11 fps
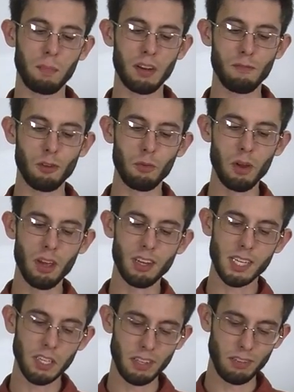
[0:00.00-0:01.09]
But if you
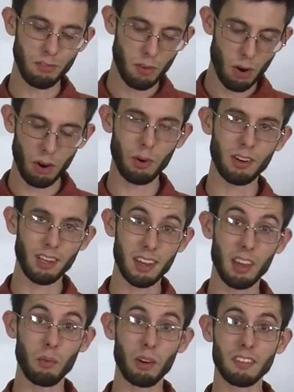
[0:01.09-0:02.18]
tilt it forward
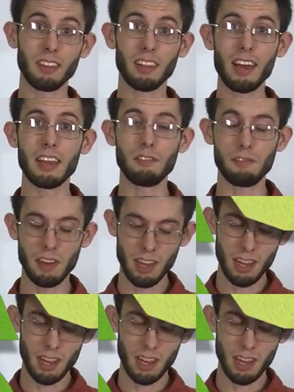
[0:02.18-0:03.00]
like it was in life,